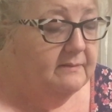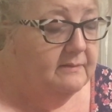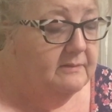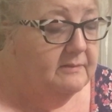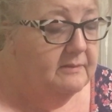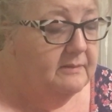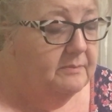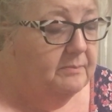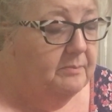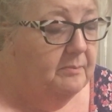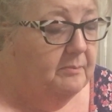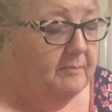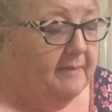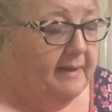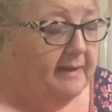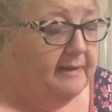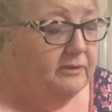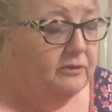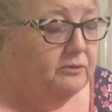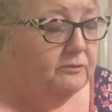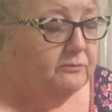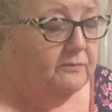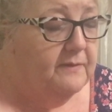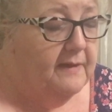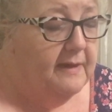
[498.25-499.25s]
It's
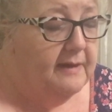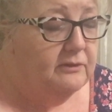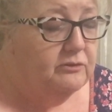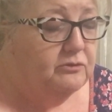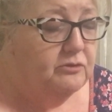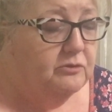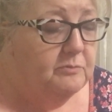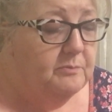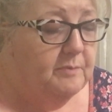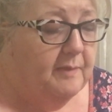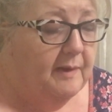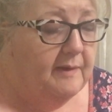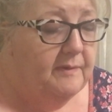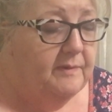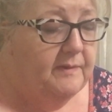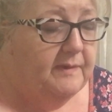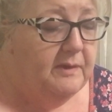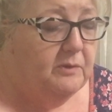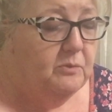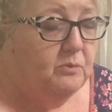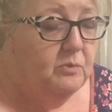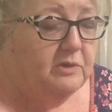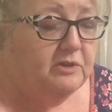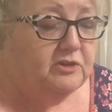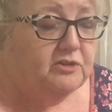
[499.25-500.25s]
manufactured by
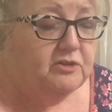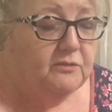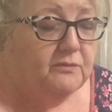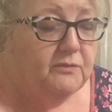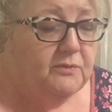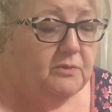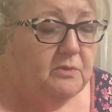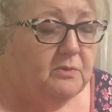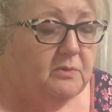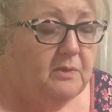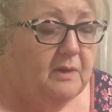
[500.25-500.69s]
the Wishful